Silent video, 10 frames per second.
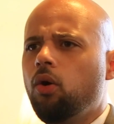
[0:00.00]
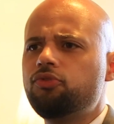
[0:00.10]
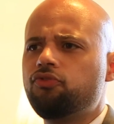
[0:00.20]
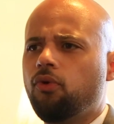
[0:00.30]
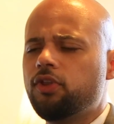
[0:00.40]

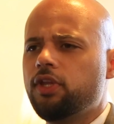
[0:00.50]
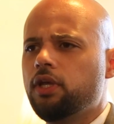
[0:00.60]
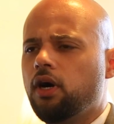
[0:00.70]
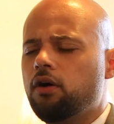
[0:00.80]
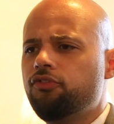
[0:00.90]
hopes for
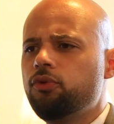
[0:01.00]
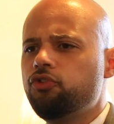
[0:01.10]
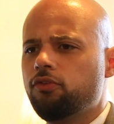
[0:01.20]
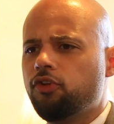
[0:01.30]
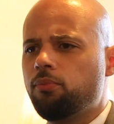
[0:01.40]
the
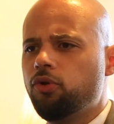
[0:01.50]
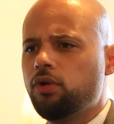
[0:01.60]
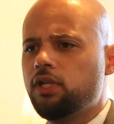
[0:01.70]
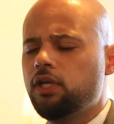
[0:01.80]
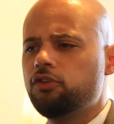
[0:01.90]
future of the
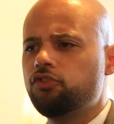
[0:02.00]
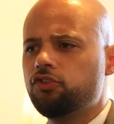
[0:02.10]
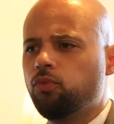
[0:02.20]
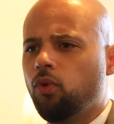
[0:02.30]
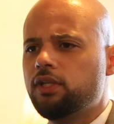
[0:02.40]
community
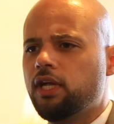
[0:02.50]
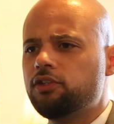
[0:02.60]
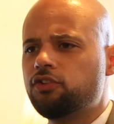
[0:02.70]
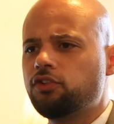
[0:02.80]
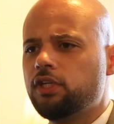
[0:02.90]
is one
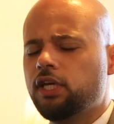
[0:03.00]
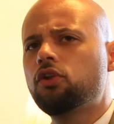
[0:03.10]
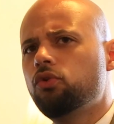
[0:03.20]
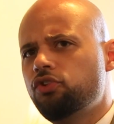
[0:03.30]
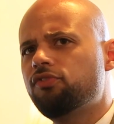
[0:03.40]
that's
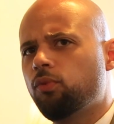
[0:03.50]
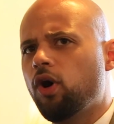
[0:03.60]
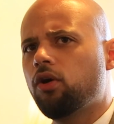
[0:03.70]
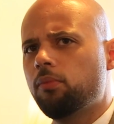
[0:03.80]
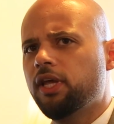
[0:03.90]
inclusive and
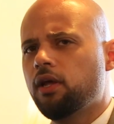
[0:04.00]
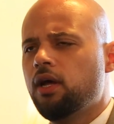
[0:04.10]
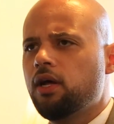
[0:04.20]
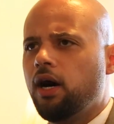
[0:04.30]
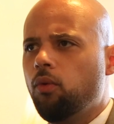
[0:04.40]
welcoming.
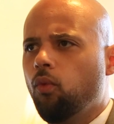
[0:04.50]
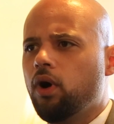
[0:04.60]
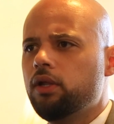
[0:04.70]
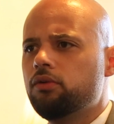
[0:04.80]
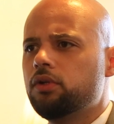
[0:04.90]
I
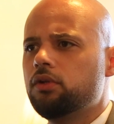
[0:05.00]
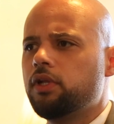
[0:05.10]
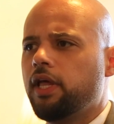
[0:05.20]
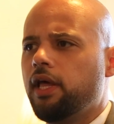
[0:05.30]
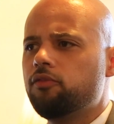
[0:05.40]
want
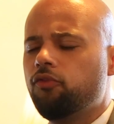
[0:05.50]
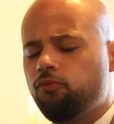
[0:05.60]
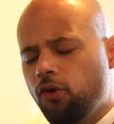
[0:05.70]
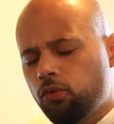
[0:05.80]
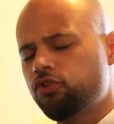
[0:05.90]

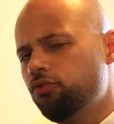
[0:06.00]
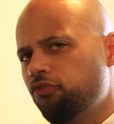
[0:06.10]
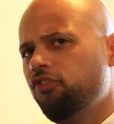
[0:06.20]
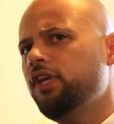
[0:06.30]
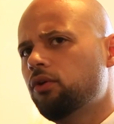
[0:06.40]
folks to
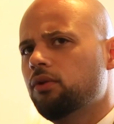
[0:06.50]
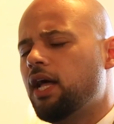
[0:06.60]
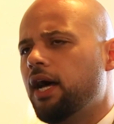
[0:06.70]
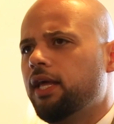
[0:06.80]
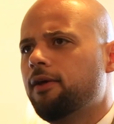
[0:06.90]
feel
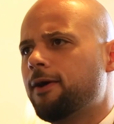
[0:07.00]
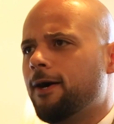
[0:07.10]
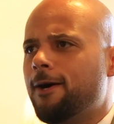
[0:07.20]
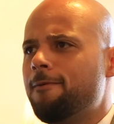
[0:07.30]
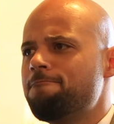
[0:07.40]
like
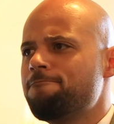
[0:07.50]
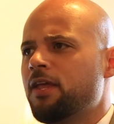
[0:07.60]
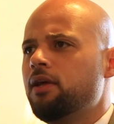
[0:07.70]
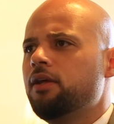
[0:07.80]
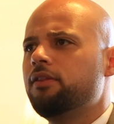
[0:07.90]

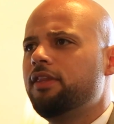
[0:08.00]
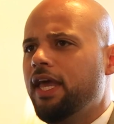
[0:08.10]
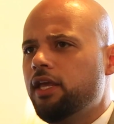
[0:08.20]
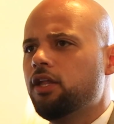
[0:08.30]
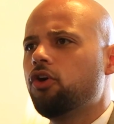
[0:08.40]

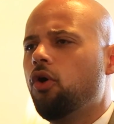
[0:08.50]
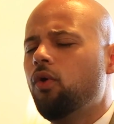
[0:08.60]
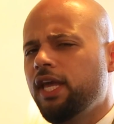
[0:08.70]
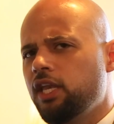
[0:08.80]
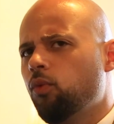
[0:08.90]
they can go
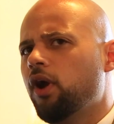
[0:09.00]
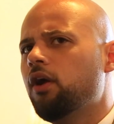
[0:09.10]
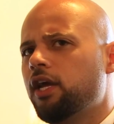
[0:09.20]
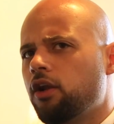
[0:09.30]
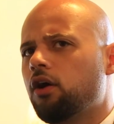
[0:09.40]

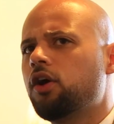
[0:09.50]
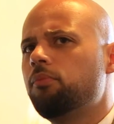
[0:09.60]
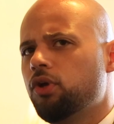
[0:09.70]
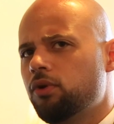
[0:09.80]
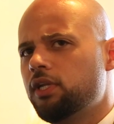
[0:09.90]
anywhere in our
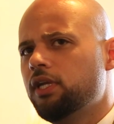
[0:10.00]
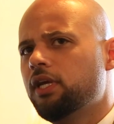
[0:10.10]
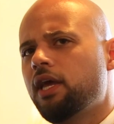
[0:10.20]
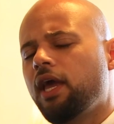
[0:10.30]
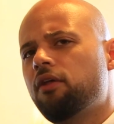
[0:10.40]

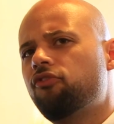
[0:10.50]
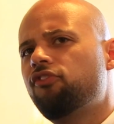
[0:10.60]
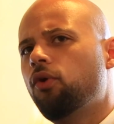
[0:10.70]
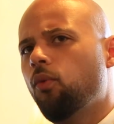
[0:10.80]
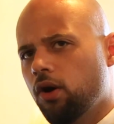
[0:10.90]
community and
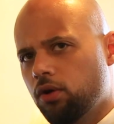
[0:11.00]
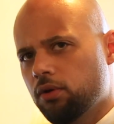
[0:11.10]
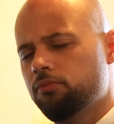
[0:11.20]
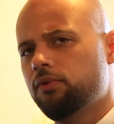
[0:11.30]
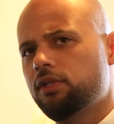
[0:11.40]
feel
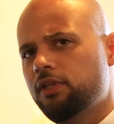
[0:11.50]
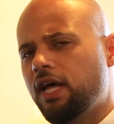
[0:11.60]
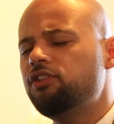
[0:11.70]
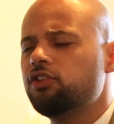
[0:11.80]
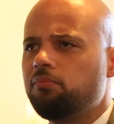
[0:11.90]
welcome.
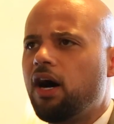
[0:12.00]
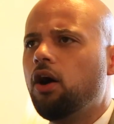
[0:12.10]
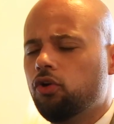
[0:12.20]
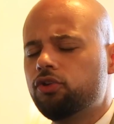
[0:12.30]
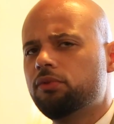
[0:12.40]
That's
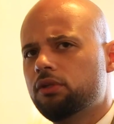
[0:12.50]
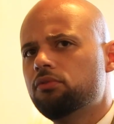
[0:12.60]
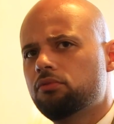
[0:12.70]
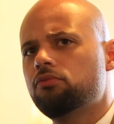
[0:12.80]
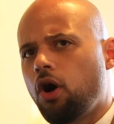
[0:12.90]
my ultimate
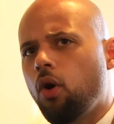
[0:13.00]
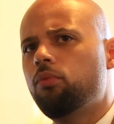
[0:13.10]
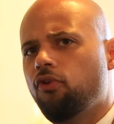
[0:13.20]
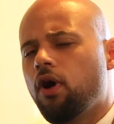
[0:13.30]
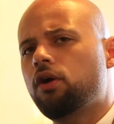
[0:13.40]

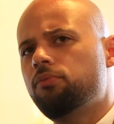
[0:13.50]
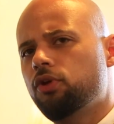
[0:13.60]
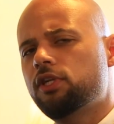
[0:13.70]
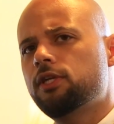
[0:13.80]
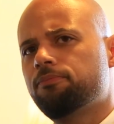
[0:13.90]
hope for our
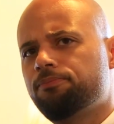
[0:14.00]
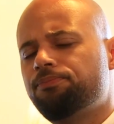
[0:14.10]
community.